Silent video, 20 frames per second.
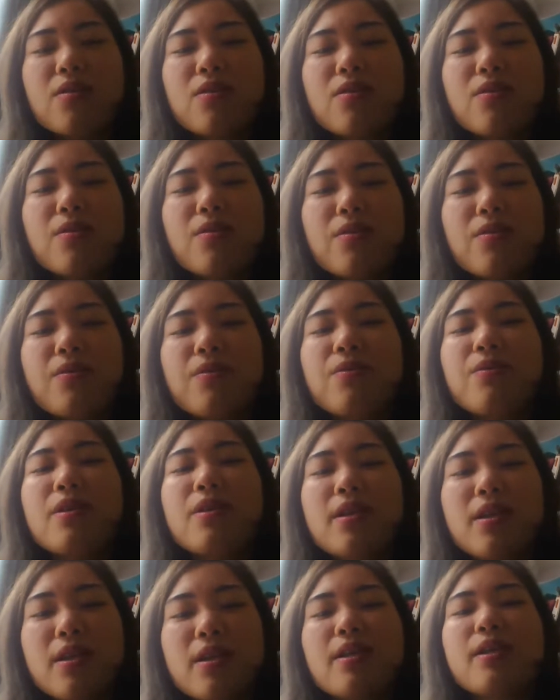who
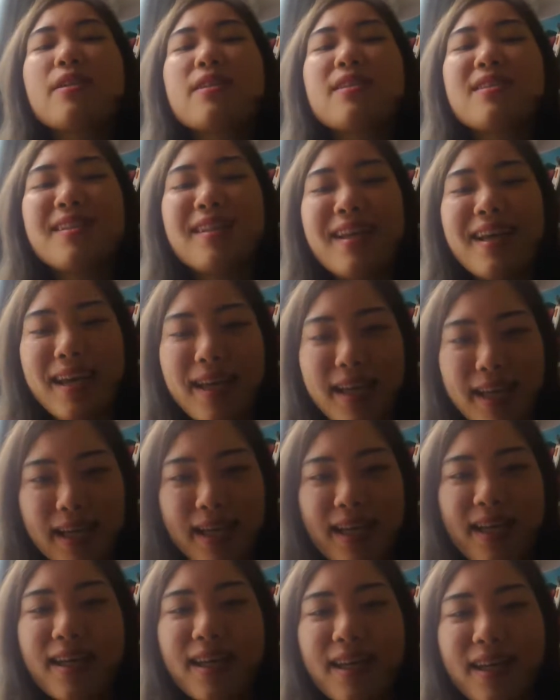is
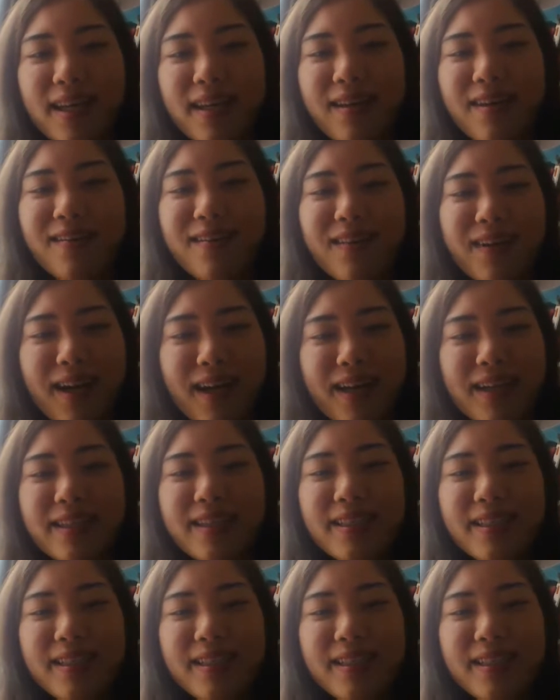he, right?